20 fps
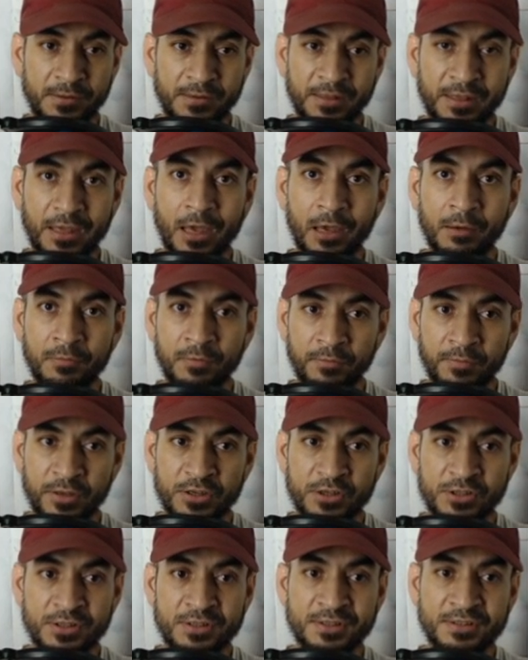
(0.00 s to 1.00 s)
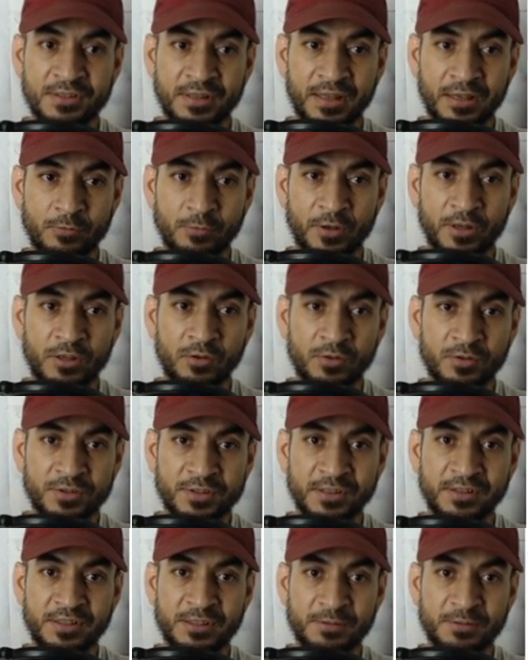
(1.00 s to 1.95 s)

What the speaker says: The abbreviations that were used in